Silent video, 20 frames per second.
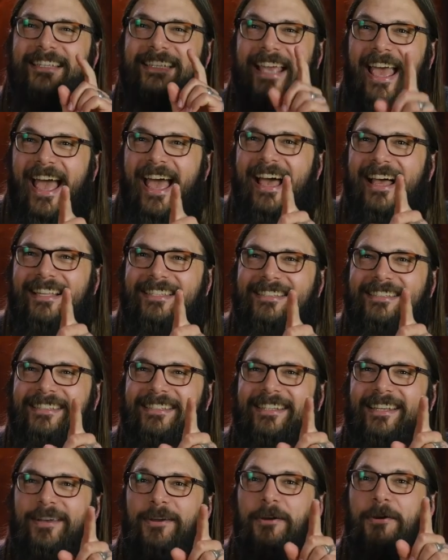
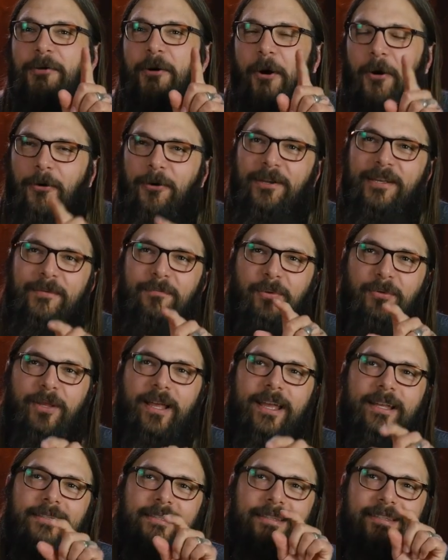Guess who already
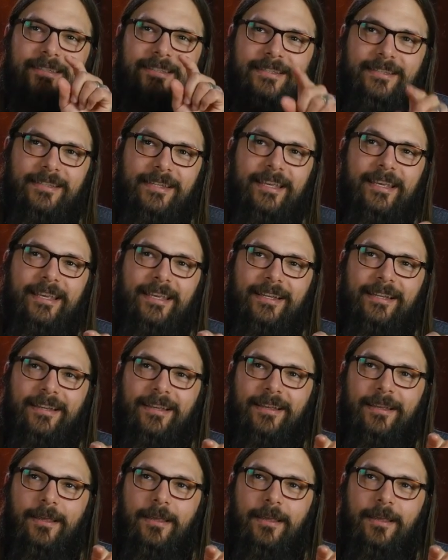planted the seed?